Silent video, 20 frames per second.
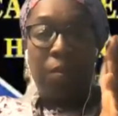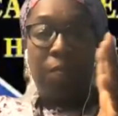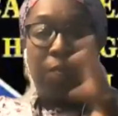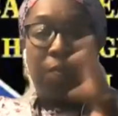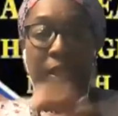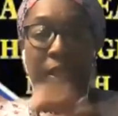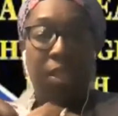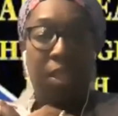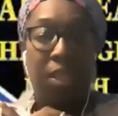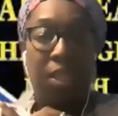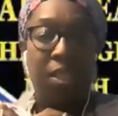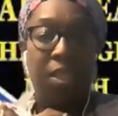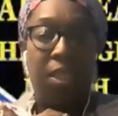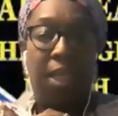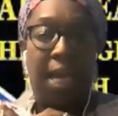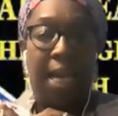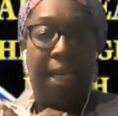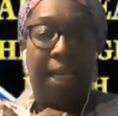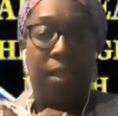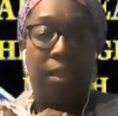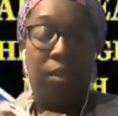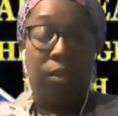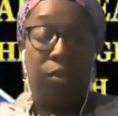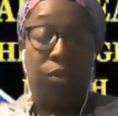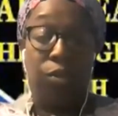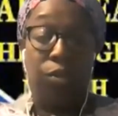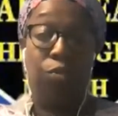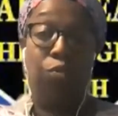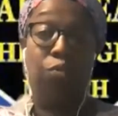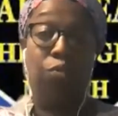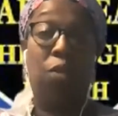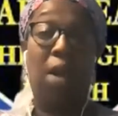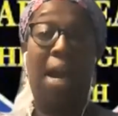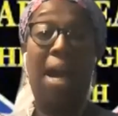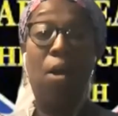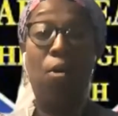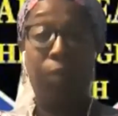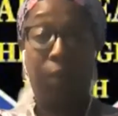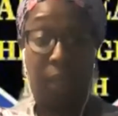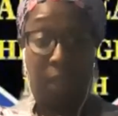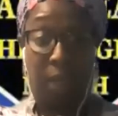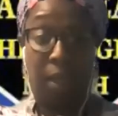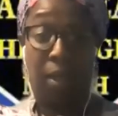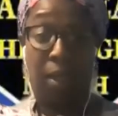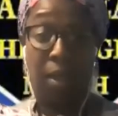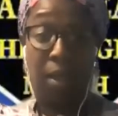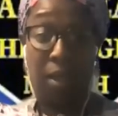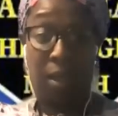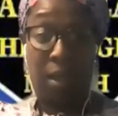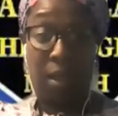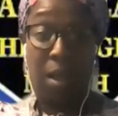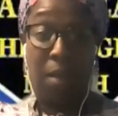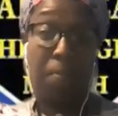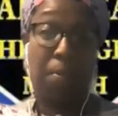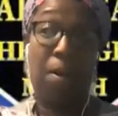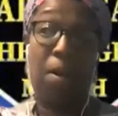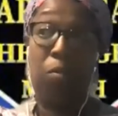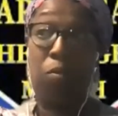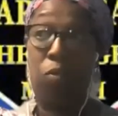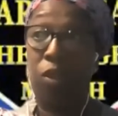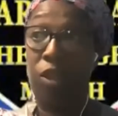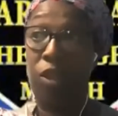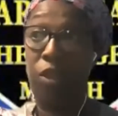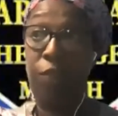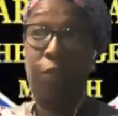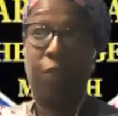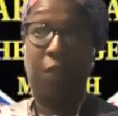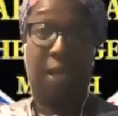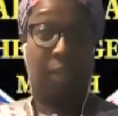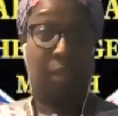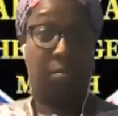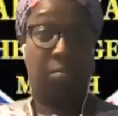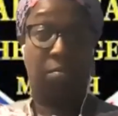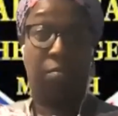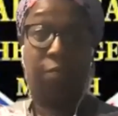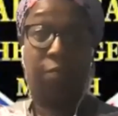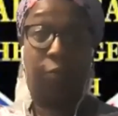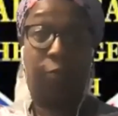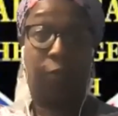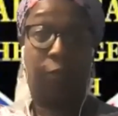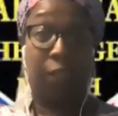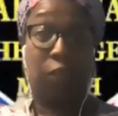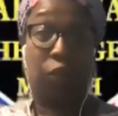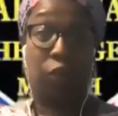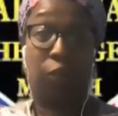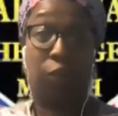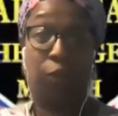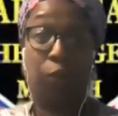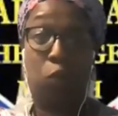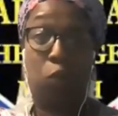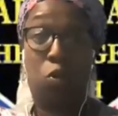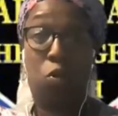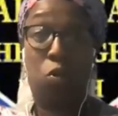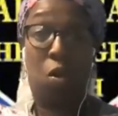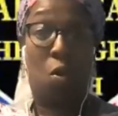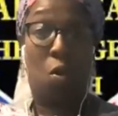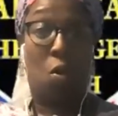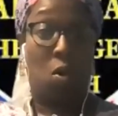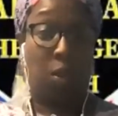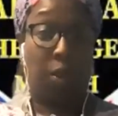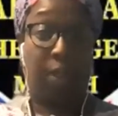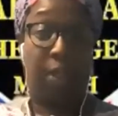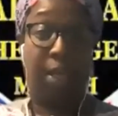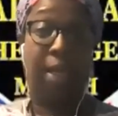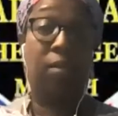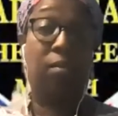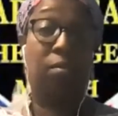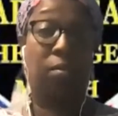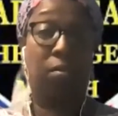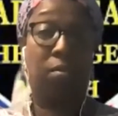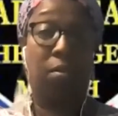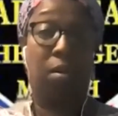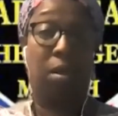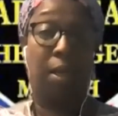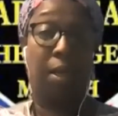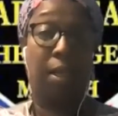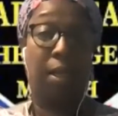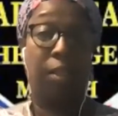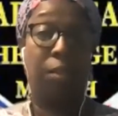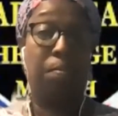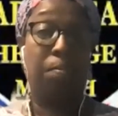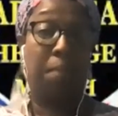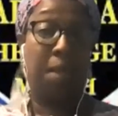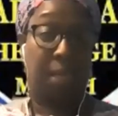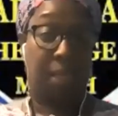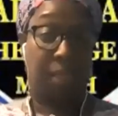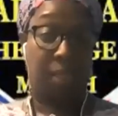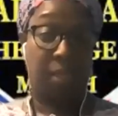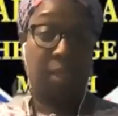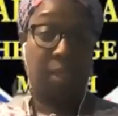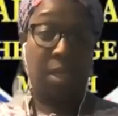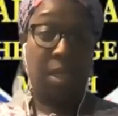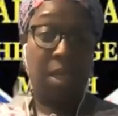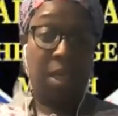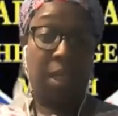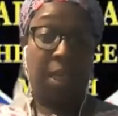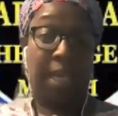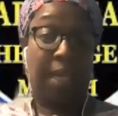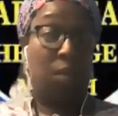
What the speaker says: This is like the grounding upon which Fet, festival, all of that is based. Like,